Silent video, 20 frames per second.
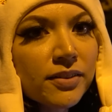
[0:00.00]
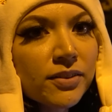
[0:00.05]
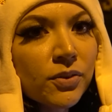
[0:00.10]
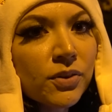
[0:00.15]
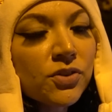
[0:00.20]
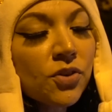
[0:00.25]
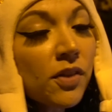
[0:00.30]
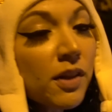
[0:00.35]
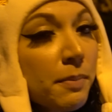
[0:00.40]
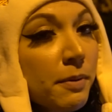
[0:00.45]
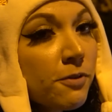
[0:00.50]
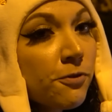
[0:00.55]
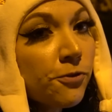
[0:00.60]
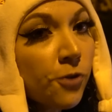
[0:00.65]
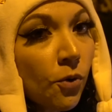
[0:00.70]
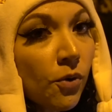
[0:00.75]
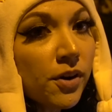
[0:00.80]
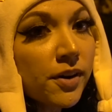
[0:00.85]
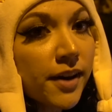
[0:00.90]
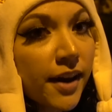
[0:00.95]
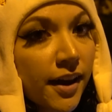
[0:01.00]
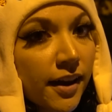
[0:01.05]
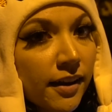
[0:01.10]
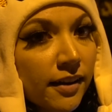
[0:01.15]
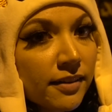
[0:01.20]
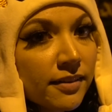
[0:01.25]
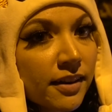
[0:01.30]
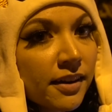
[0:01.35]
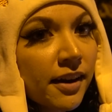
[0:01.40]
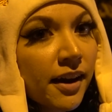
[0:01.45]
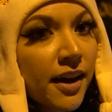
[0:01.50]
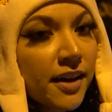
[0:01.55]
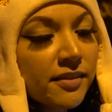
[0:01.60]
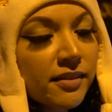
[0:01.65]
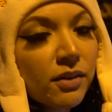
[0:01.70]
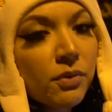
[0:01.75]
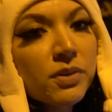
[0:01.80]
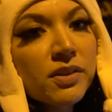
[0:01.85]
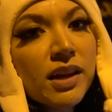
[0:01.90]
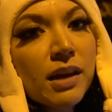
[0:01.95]
So it's only been 4 days, and
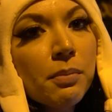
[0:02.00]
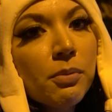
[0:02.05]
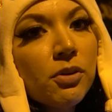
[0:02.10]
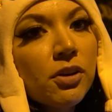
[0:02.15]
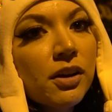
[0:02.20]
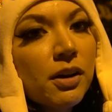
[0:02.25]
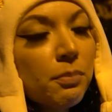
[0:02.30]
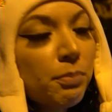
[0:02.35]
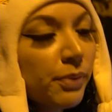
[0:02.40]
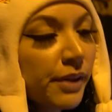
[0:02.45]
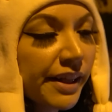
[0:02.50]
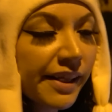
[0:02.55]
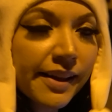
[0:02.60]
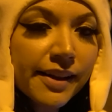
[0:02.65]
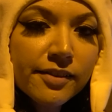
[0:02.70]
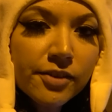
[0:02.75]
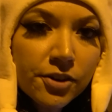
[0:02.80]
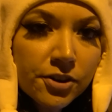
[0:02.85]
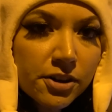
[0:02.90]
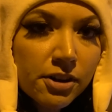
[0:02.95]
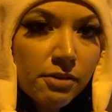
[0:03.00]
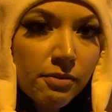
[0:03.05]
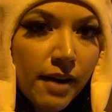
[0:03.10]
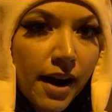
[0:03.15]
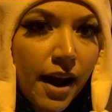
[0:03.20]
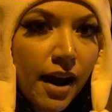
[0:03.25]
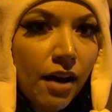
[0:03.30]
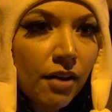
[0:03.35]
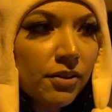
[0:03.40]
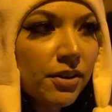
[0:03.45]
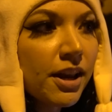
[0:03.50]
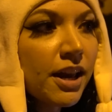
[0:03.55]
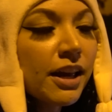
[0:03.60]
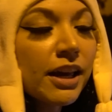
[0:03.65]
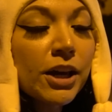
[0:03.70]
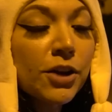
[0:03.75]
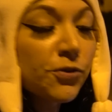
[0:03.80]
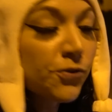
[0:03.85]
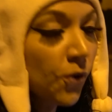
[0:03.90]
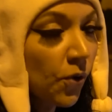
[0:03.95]
Niantic was able to completely turn it around
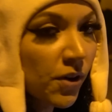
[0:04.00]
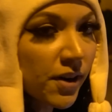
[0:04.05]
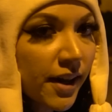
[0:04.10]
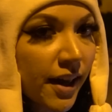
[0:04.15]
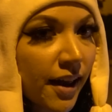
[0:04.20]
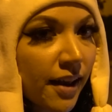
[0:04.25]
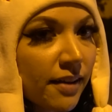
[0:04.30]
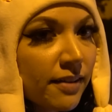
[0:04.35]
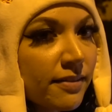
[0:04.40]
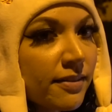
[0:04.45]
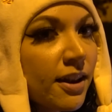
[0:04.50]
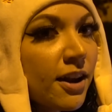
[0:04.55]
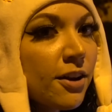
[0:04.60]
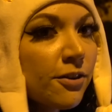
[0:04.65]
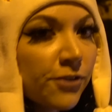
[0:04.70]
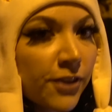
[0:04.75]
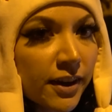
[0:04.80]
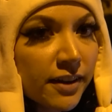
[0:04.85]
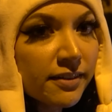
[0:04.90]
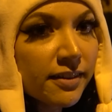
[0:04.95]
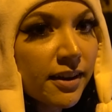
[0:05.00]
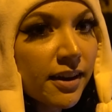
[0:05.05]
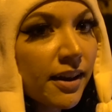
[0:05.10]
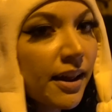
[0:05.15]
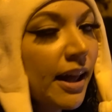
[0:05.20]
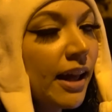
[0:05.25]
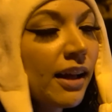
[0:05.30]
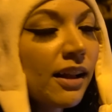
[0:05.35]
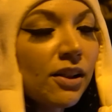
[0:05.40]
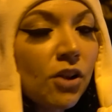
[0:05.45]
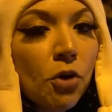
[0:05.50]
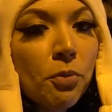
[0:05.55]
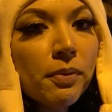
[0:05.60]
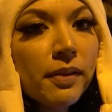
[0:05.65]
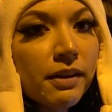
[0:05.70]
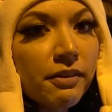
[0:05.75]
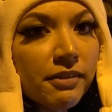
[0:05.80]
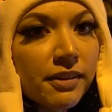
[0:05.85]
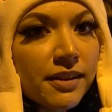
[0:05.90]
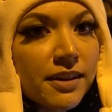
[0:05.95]
in 4 days, fix it, and
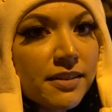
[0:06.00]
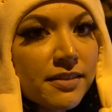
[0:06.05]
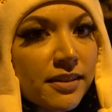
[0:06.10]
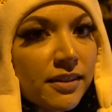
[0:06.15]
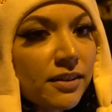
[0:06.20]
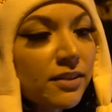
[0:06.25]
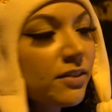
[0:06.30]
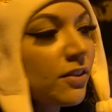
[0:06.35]
globally release it.